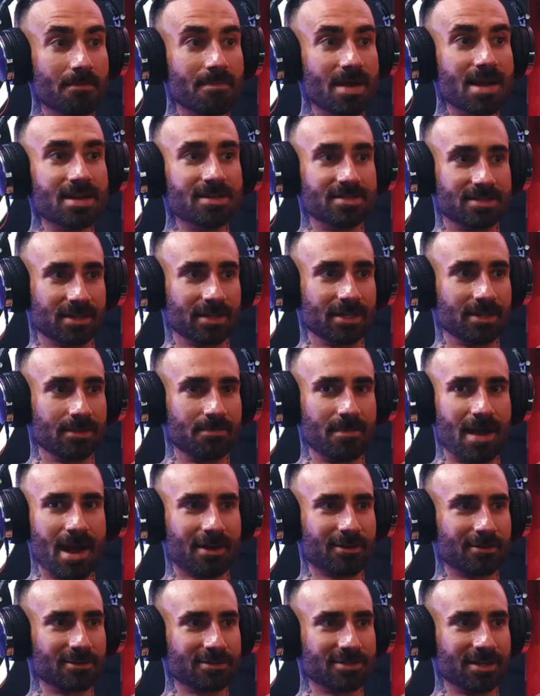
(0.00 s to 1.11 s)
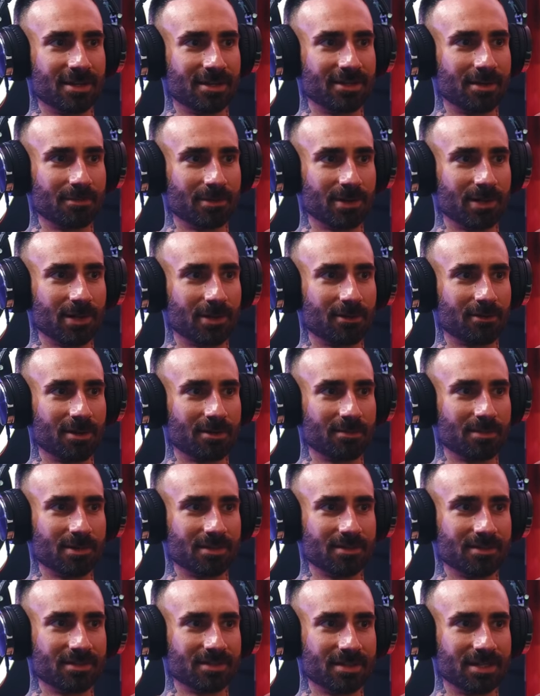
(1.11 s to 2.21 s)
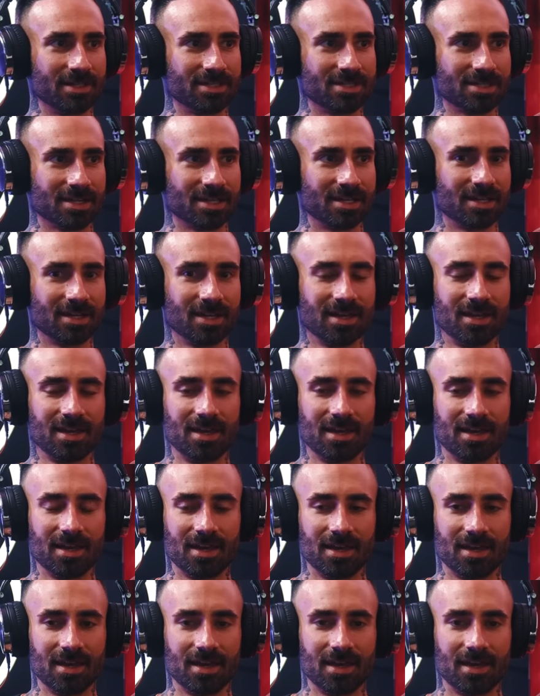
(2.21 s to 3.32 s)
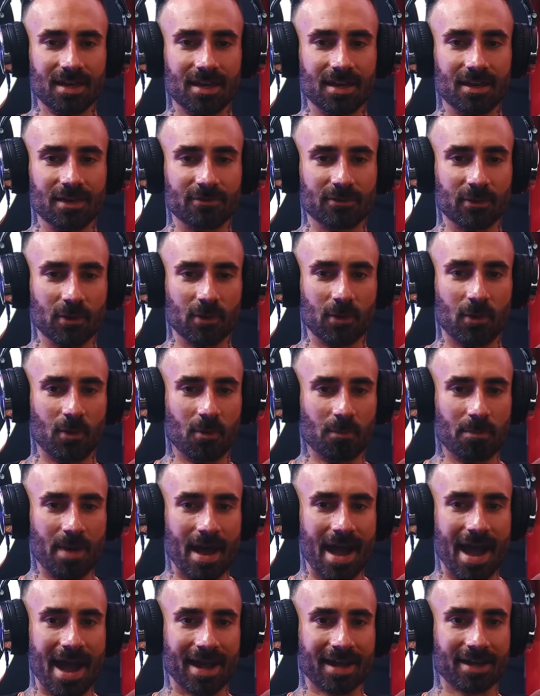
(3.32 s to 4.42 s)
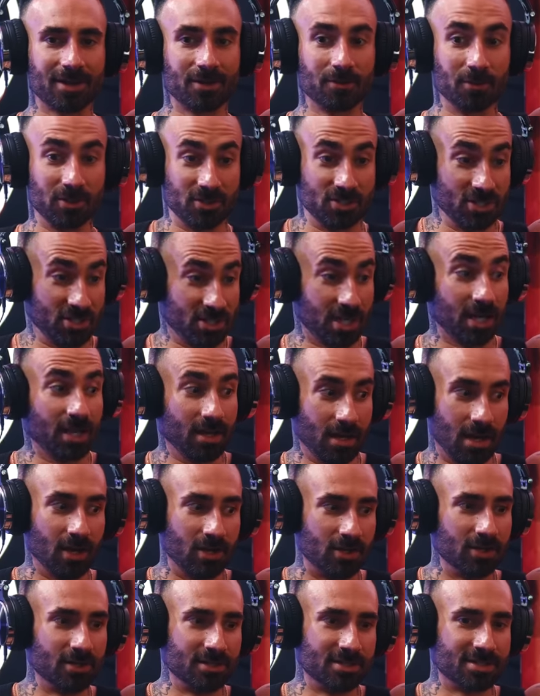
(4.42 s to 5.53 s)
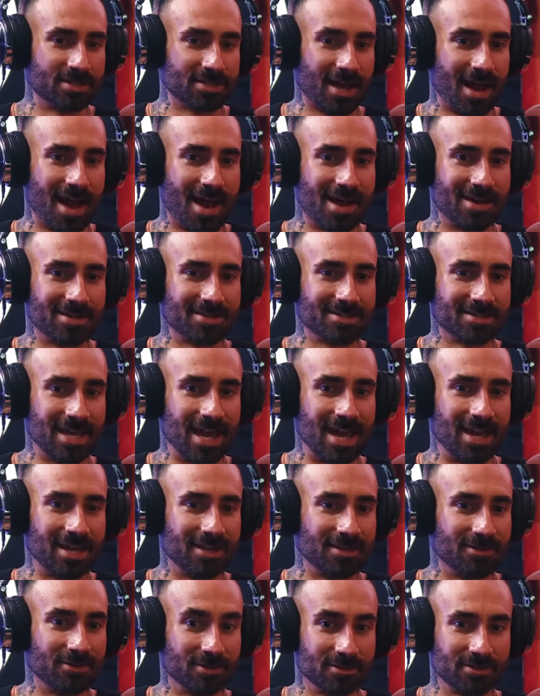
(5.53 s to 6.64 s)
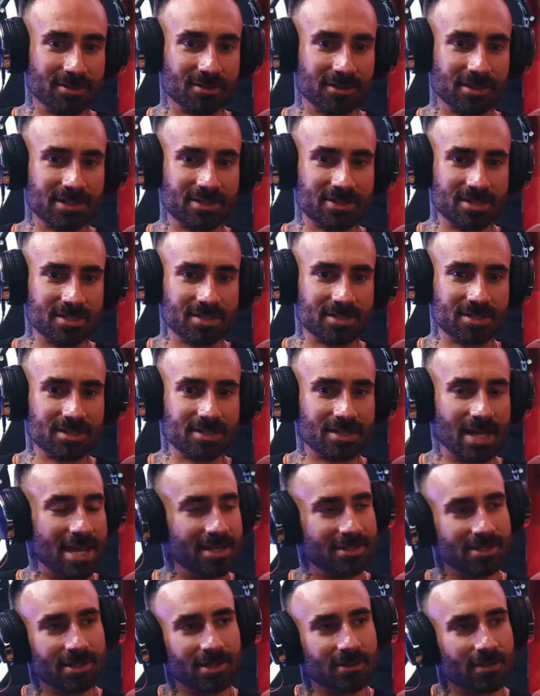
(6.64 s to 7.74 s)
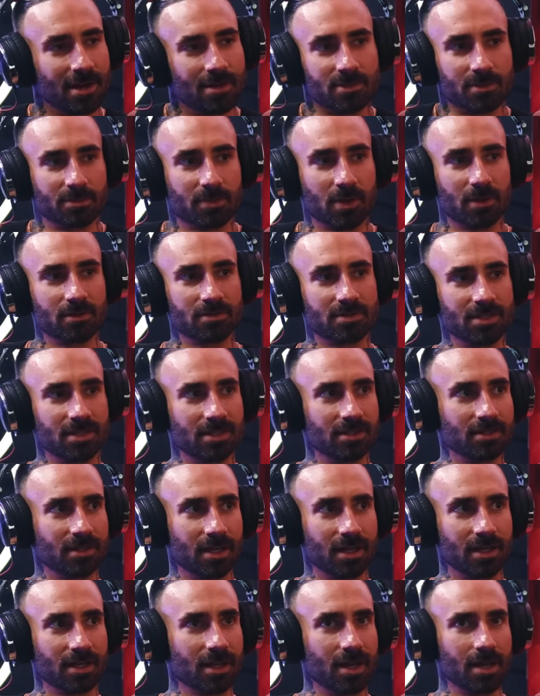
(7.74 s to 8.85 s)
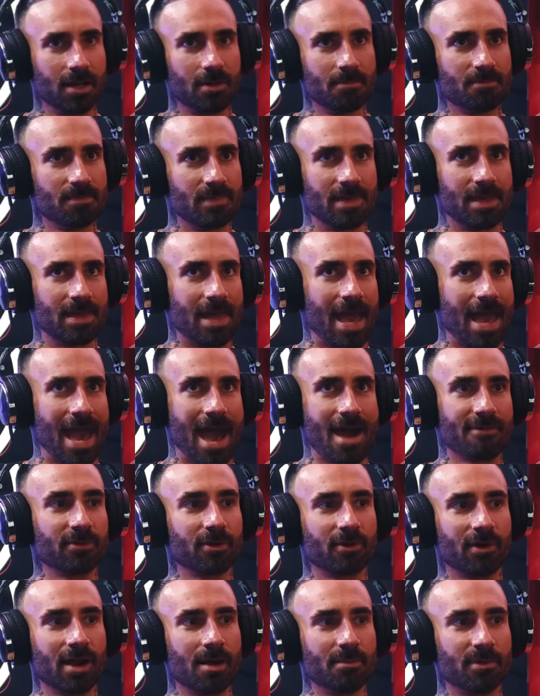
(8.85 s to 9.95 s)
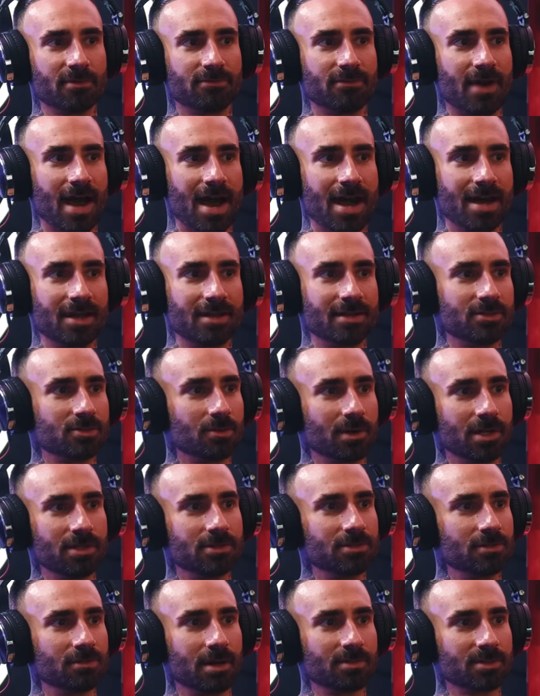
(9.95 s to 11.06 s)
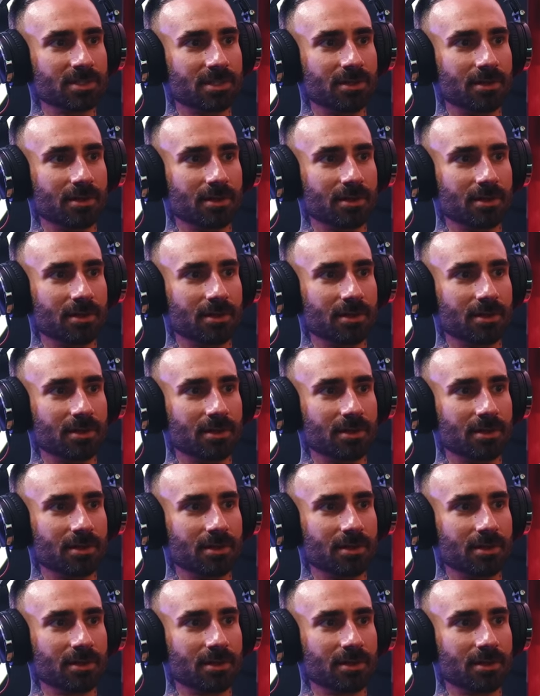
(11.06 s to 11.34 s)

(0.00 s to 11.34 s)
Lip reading: amazing. And the macros on them are incredible. It's like for a whole pack, which is like a good size, and they're delicious. 18 grams of protein, like half a gram of fat, and 22 grams of